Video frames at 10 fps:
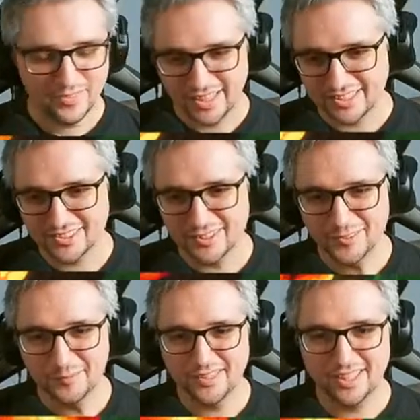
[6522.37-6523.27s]
Thanks,
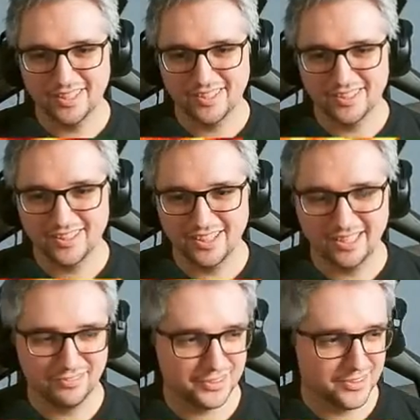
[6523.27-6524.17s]
Atom, and uh,
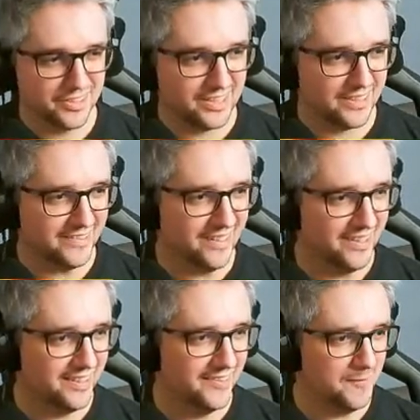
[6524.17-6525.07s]
have a good night.
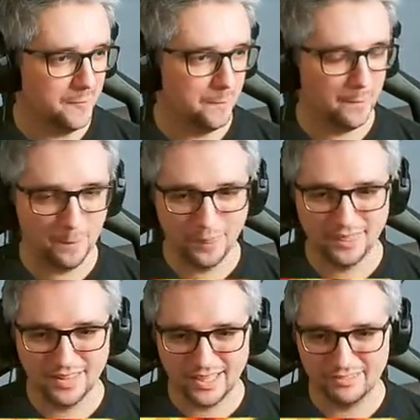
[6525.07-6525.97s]

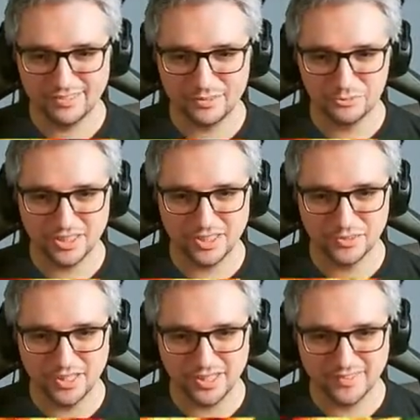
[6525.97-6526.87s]
Have a really
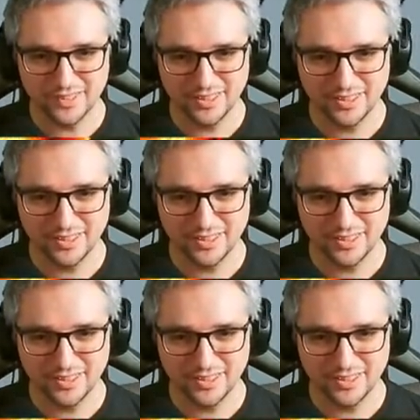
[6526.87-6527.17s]
good night.